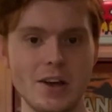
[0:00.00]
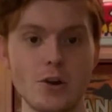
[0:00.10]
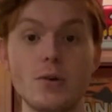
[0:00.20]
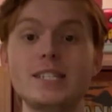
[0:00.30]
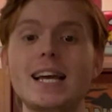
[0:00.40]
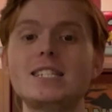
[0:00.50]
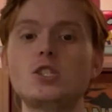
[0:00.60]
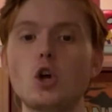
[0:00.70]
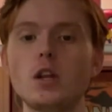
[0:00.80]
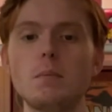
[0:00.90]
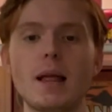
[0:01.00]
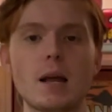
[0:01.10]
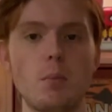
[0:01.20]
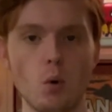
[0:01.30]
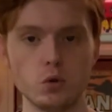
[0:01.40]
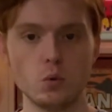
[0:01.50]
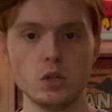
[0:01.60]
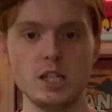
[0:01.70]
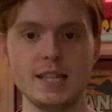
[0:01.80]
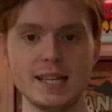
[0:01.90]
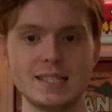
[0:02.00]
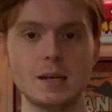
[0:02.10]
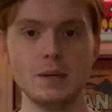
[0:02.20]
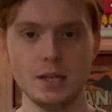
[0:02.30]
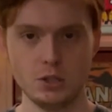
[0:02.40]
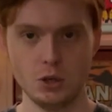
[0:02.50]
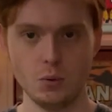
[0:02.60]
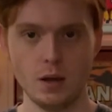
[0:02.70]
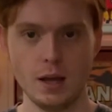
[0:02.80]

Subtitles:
creating a solid black portal which he then stepped into.